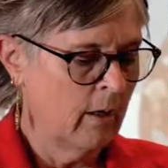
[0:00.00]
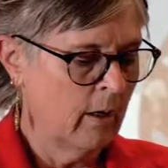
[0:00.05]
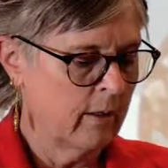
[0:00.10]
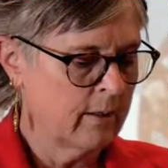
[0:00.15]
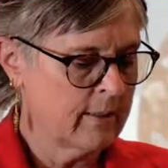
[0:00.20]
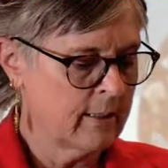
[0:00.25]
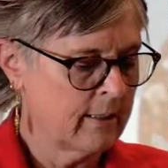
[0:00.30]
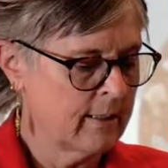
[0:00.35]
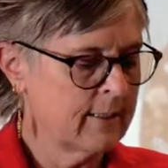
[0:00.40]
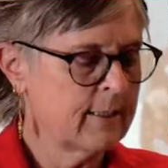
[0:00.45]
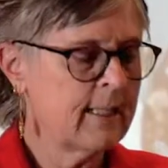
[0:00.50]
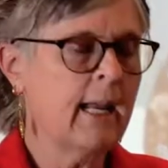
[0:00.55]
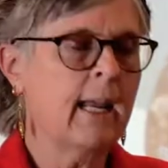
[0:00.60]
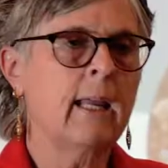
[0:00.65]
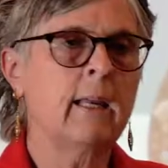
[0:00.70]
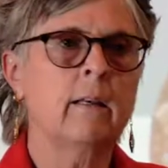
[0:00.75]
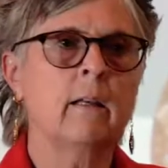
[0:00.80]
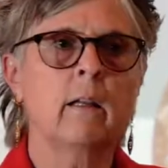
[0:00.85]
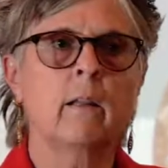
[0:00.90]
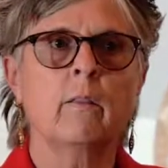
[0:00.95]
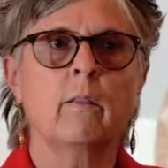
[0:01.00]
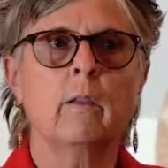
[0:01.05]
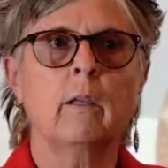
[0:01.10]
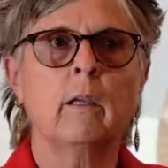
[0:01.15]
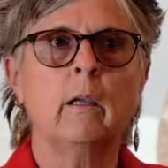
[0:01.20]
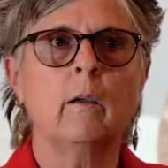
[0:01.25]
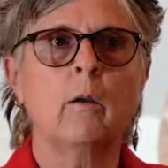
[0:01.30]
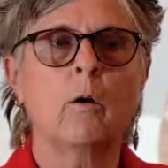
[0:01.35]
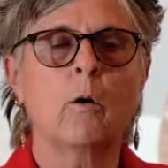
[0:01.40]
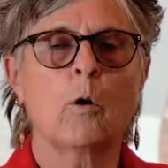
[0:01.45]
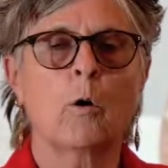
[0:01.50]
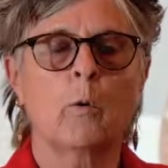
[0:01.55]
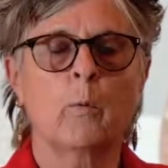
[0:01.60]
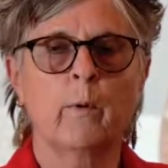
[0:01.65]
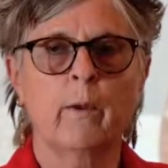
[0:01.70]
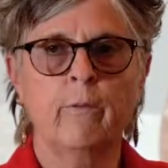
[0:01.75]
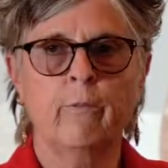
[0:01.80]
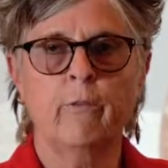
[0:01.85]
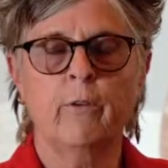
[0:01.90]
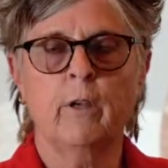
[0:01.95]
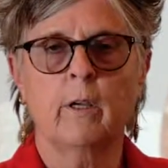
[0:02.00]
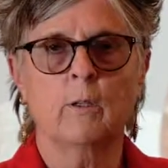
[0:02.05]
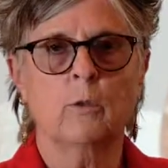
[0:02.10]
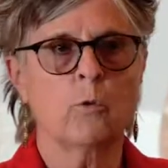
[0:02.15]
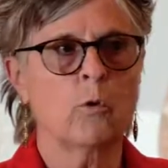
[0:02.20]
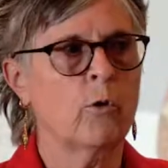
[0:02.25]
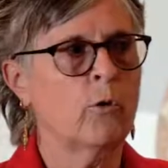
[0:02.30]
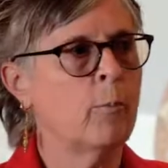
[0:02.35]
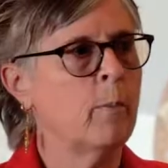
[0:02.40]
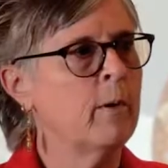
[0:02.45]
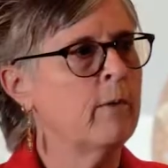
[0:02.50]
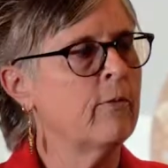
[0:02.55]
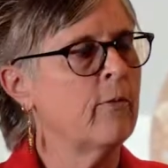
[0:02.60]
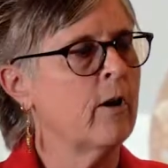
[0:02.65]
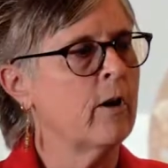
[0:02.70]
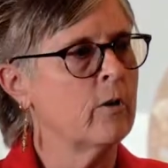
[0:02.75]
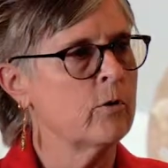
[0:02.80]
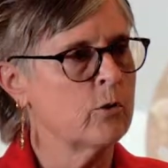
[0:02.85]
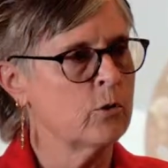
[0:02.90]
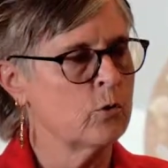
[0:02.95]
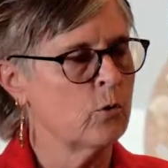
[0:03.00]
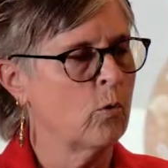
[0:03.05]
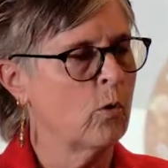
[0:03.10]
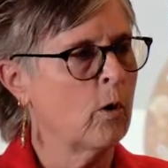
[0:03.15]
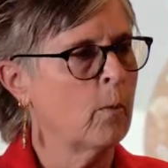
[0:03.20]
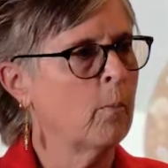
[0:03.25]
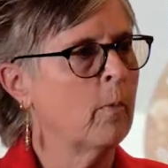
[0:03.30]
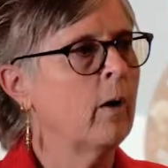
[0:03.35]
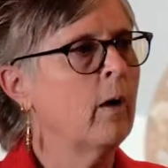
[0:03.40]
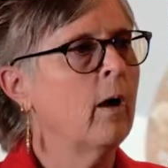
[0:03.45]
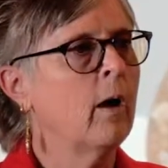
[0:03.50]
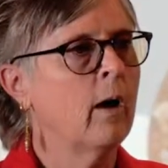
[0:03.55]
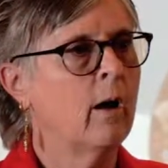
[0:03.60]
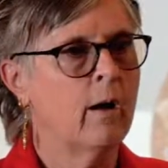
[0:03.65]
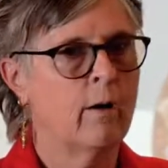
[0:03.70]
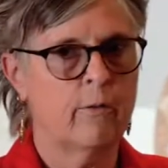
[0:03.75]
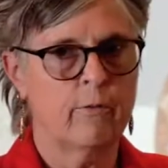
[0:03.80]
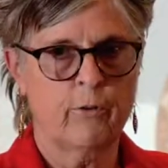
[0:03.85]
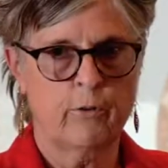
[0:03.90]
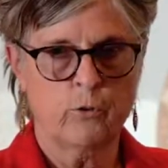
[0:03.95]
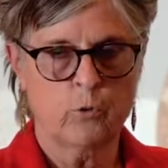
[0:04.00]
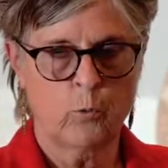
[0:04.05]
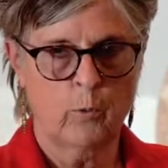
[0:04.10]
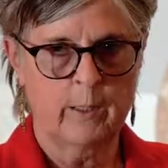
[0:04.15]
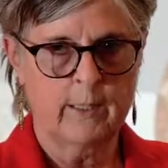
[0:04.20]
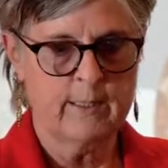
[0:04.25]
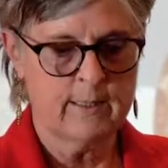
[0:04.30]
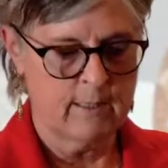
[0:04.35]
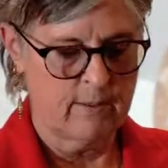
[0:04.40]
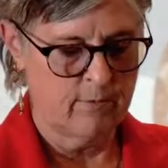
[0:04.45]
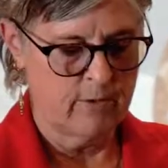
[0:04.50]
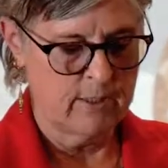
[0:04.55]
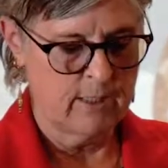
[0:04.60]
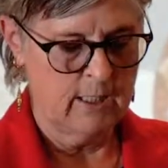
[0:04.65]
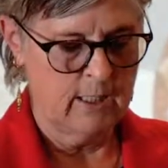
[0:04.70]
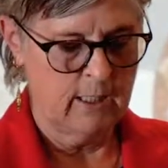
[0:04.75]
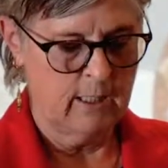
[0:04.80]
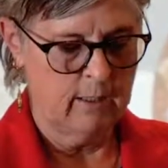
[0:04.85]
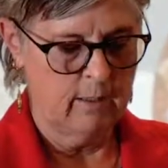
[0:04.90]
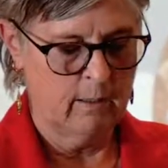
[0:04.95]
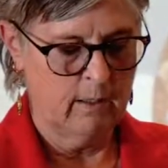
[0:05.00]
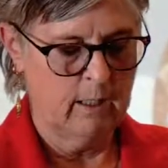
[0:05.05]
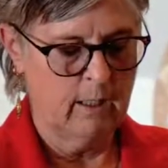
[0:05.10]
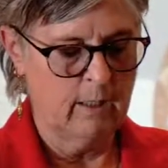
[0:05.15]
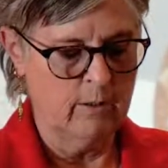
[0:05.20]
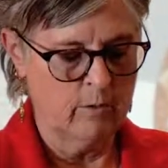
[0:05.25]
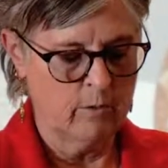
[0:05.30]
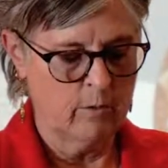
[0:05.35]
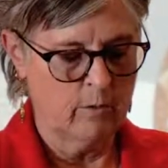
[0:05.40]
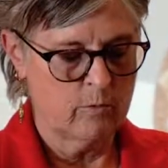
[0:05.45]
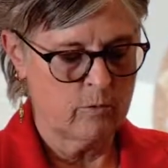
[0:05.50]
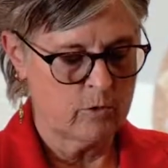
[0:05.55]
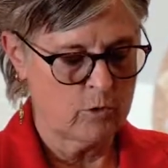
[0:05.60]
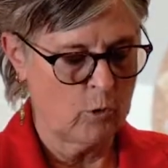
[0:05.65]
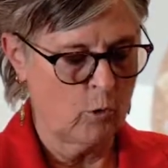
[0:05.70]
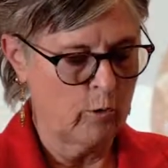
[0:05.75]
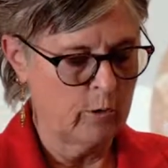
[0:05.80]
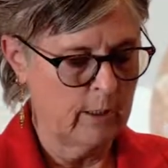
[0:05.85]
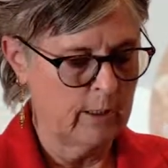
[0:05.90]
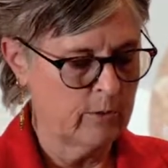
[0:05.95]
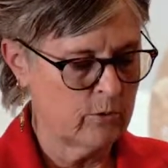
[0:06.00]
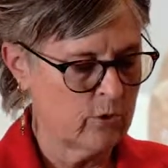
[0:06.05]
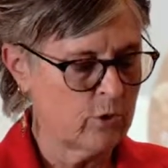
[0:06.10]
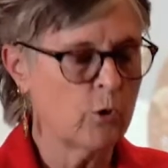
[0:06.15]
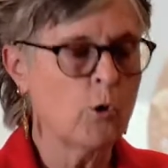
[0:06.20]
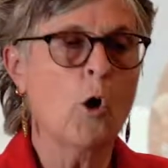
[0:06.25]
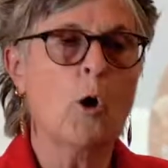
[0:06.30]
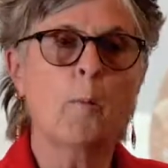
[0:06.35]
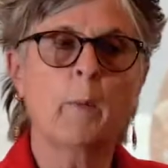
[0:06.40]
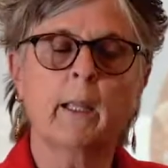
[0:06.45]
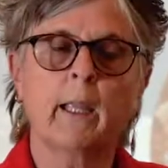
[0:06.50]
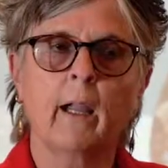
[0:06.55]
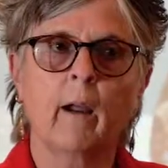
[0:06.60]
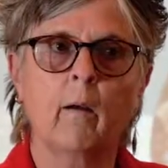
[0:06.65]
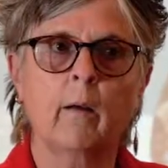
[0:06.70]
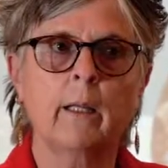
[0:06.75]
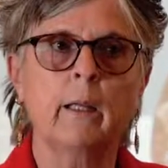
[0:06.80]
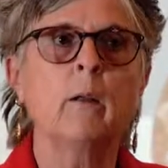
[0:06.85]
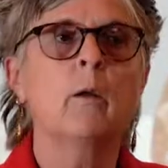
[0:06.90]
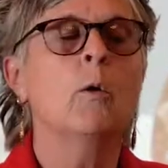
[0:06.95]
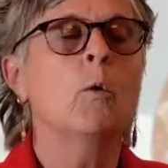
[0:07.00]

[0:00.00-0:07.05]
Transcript: sustained in the horrific North Bay firestorm of 2017 in Sonoma County,